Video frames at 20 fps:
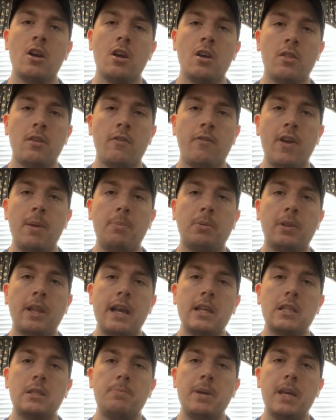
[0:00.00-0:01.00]
the Vape
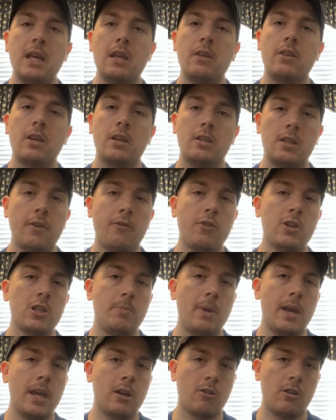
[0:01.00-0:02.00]
Lance being the difference
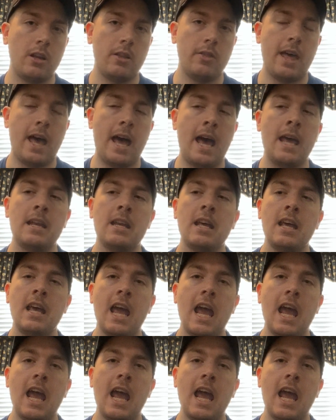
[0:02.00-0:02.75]
maker in that,